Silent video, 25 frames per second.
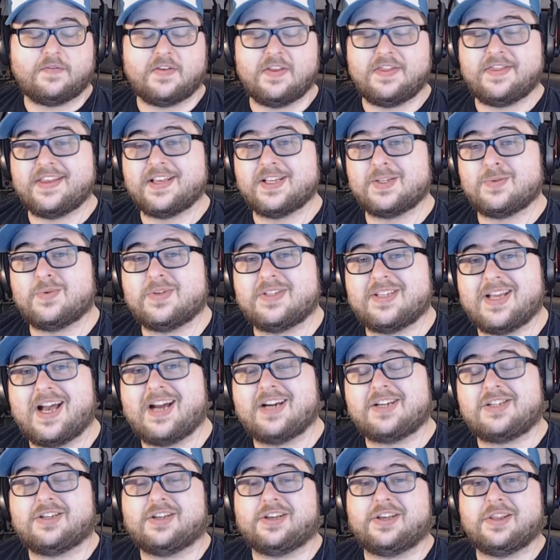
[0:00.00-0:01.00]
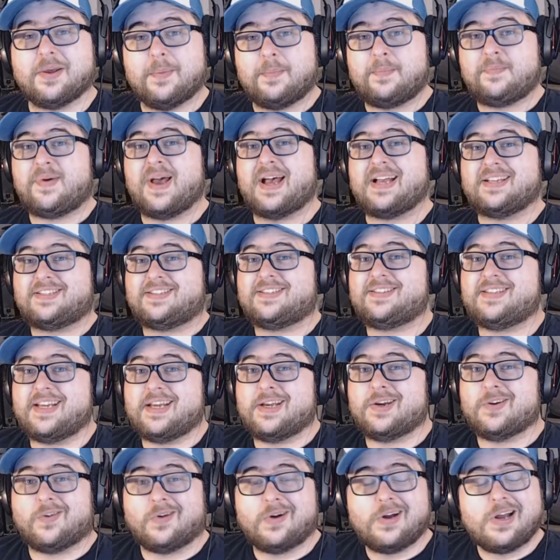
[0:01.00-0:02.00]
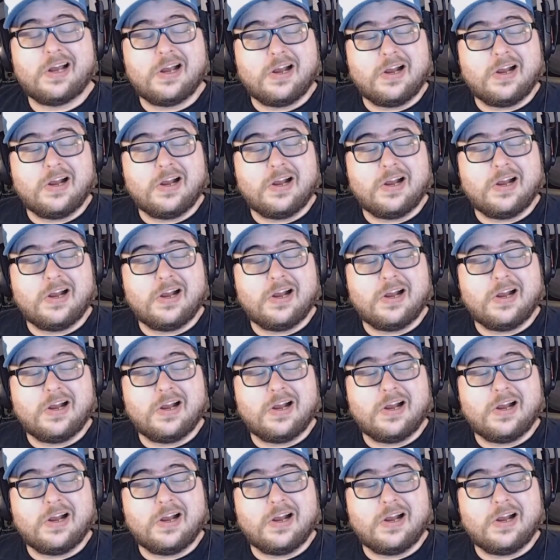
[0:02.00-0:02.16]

and this was actually the best deal.